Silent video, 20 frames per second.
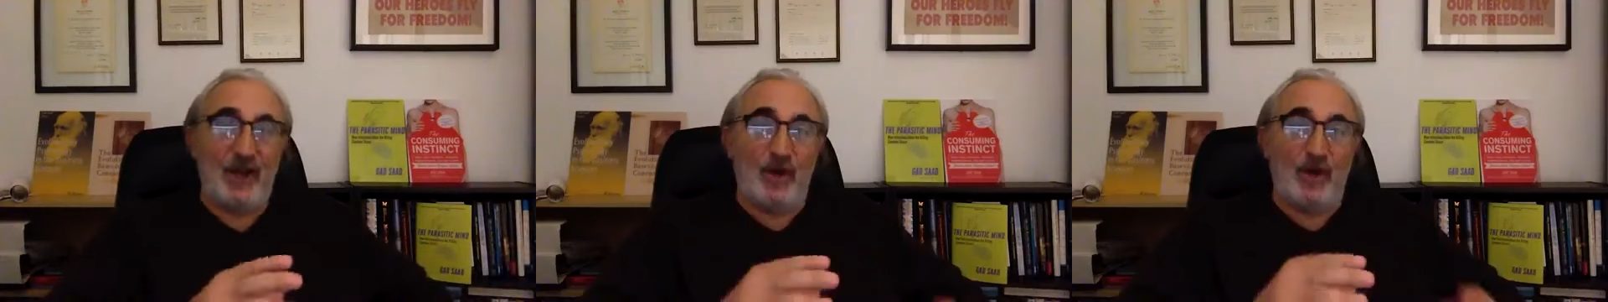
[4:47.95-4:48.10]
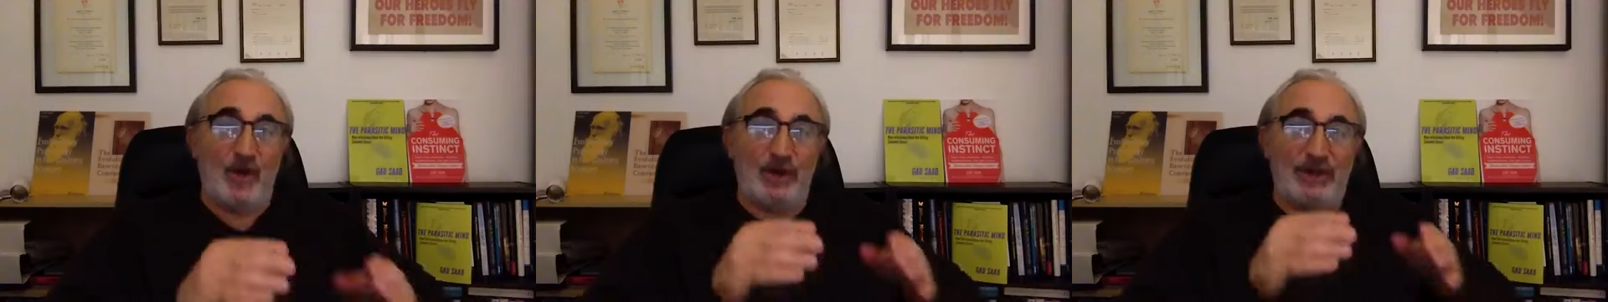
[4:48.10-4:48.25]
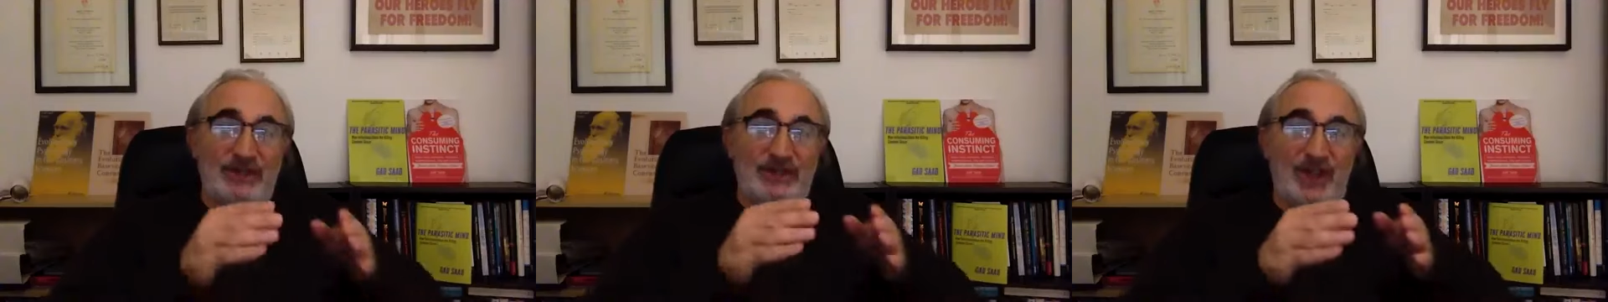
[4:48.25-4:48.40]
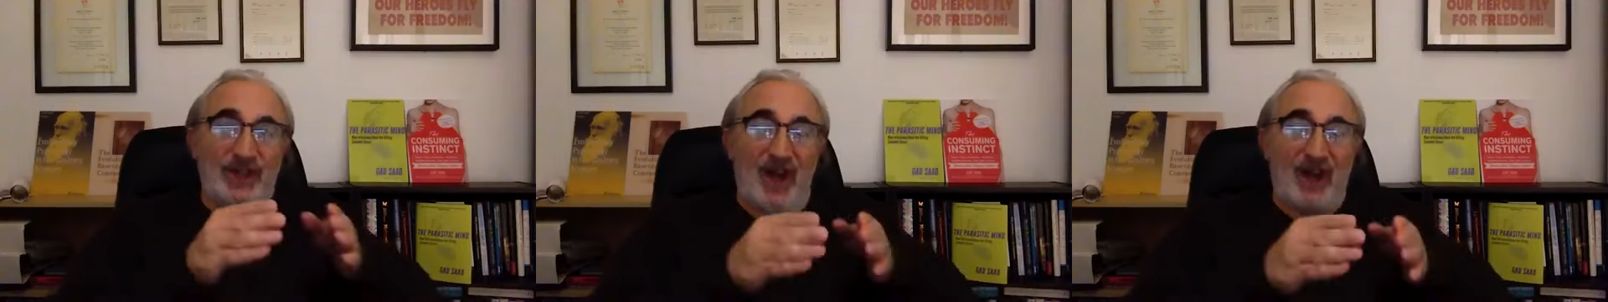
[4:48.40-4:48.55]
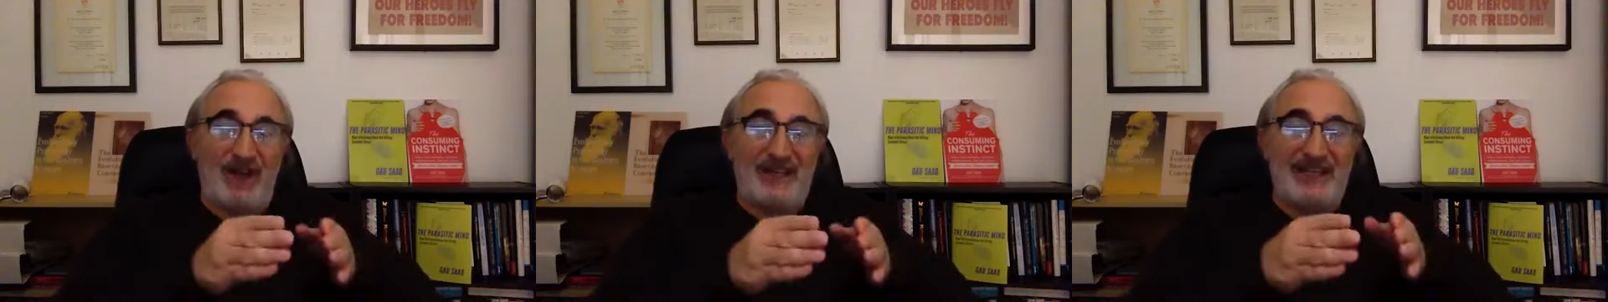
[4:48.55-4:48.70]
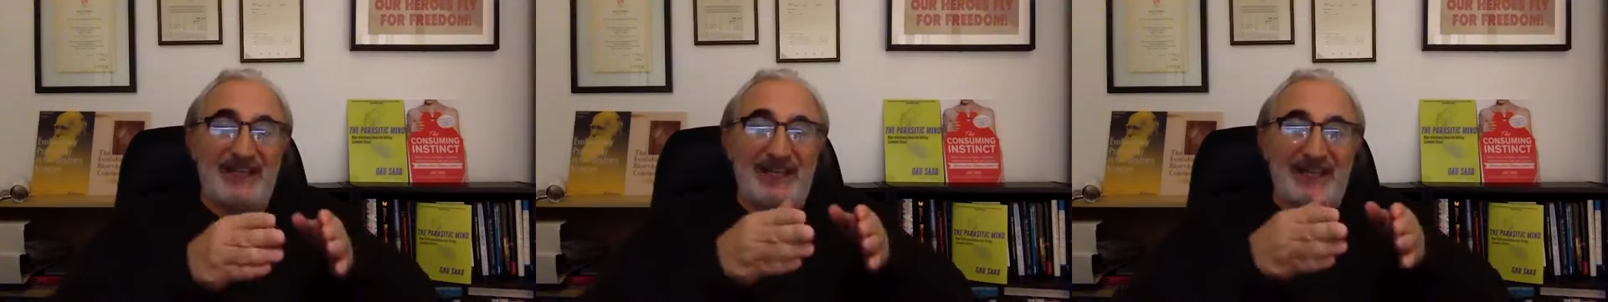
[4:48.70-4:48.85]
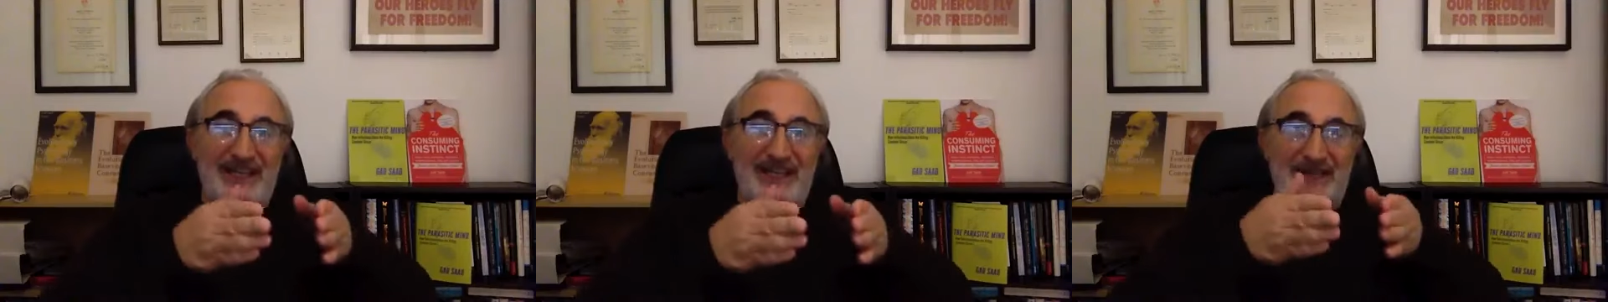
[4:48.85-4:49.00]
were
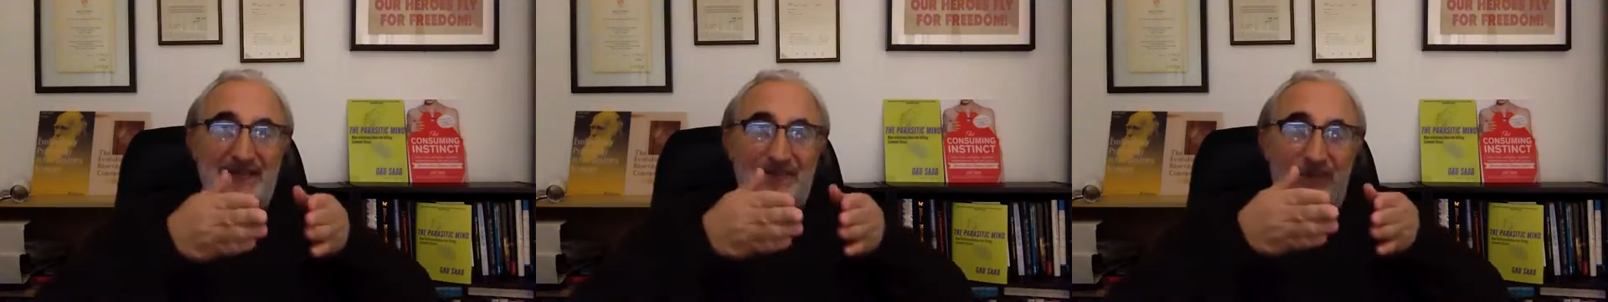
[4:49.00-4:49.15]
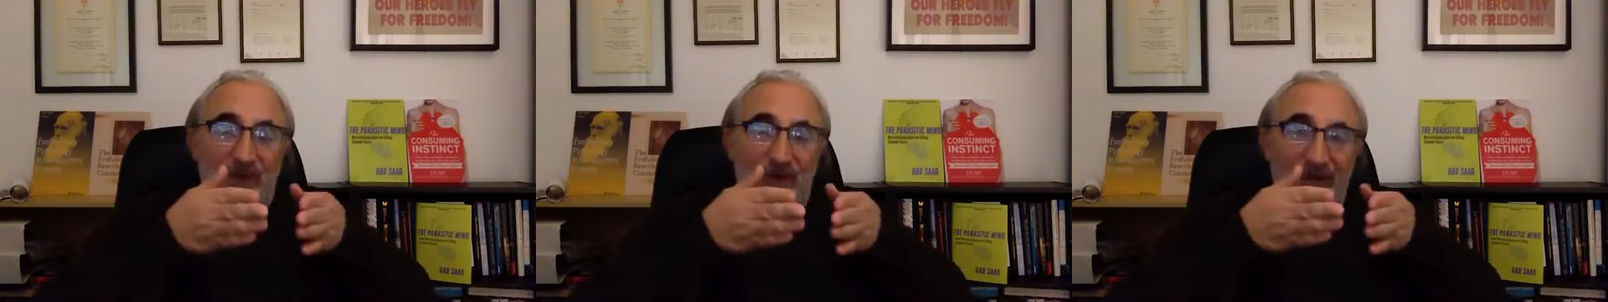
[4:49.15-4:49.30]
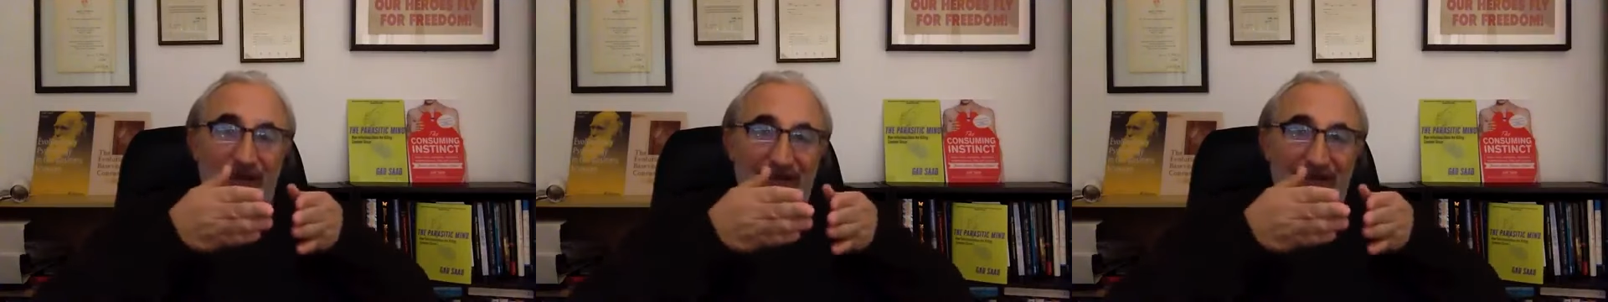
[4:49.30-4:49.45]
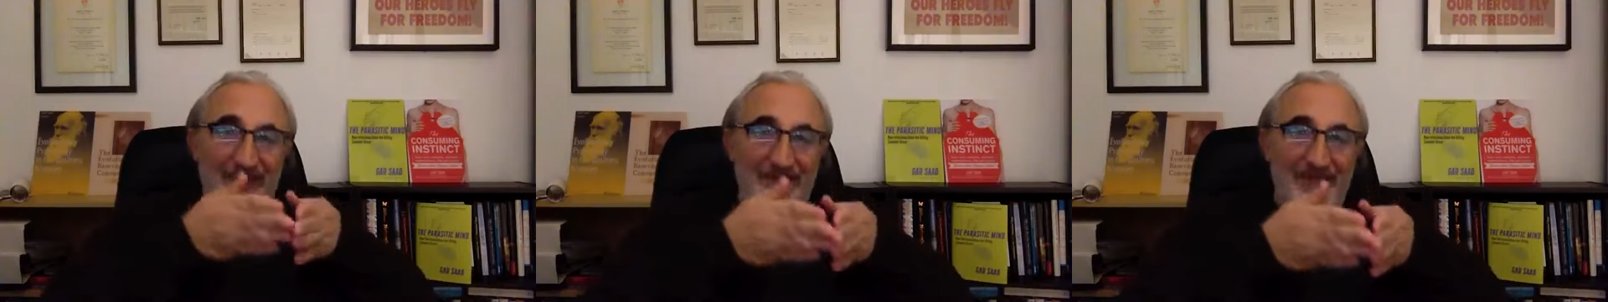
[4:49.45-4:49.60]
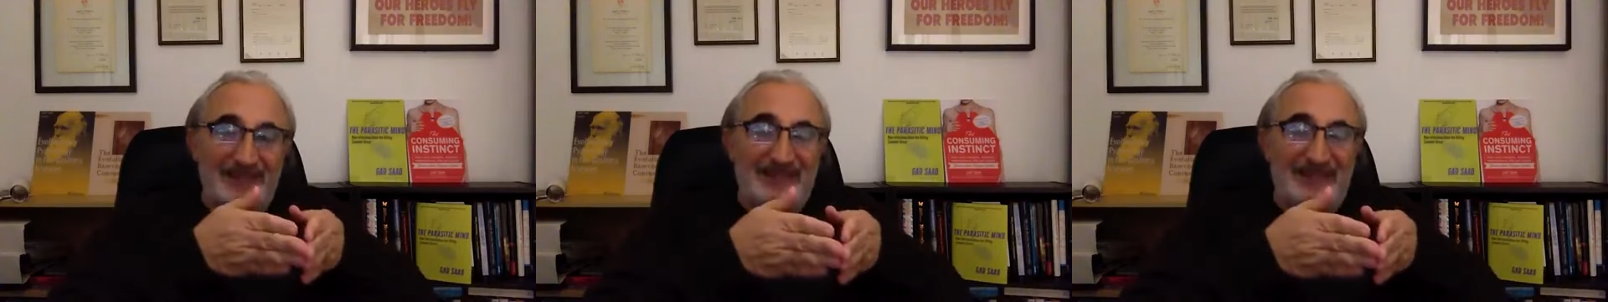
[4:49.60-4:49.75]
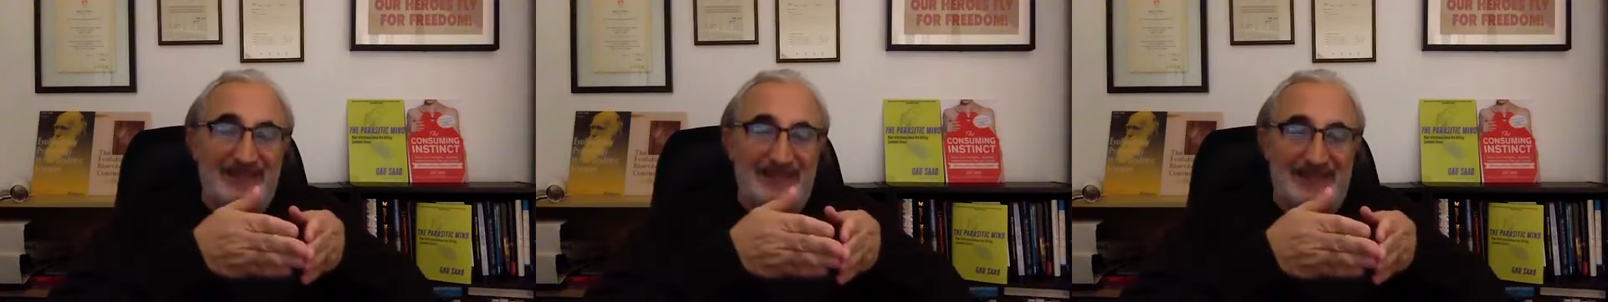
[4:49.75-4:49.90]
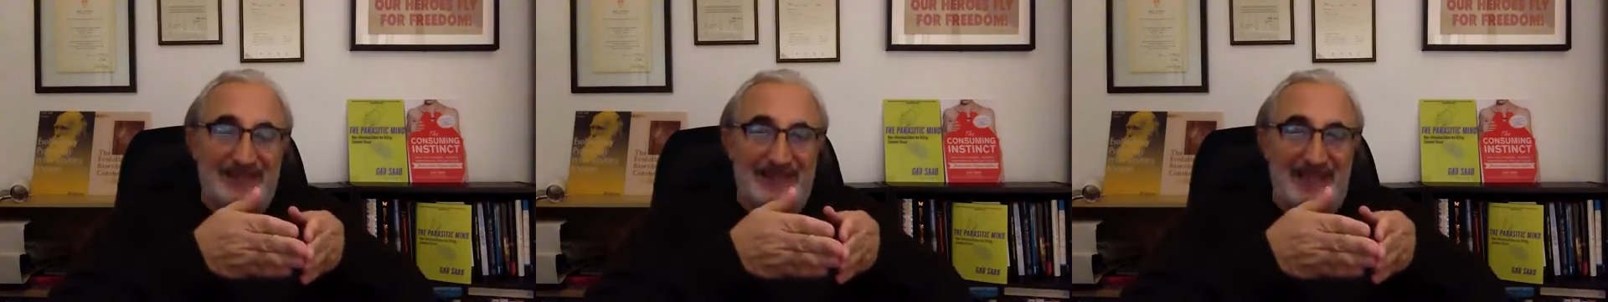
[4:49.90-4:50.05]
talking in a more
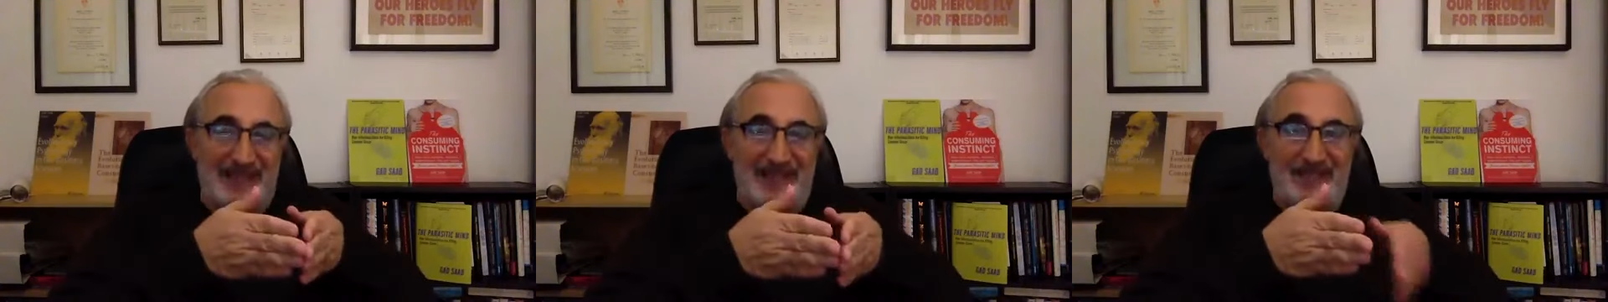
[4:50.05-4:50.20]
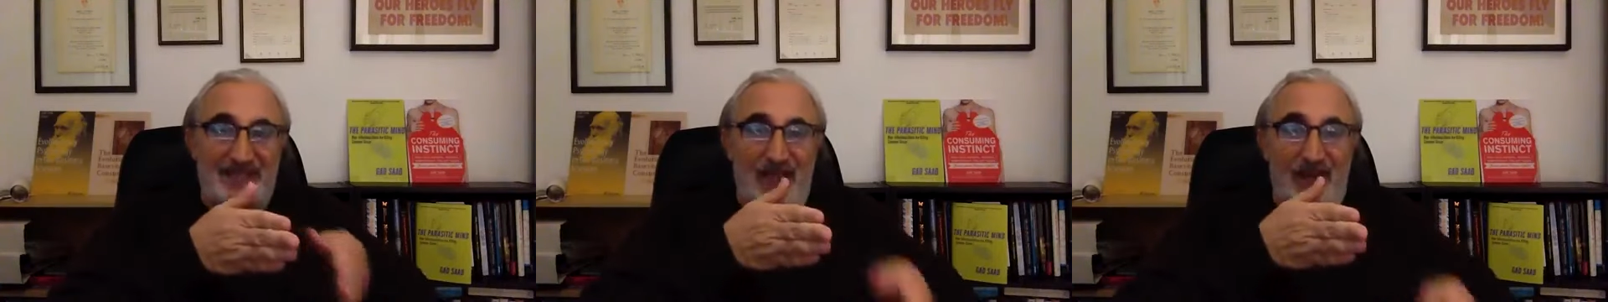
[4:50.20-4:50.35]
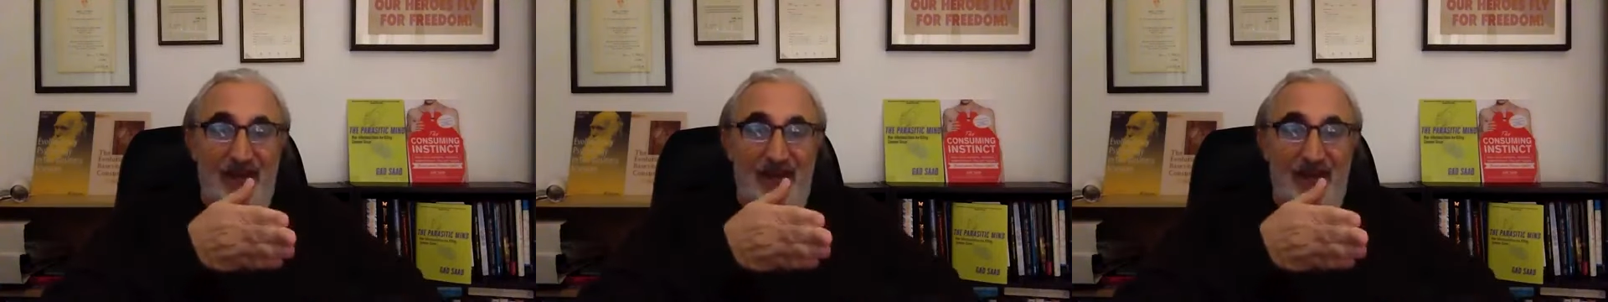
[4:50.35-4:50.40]
limited sense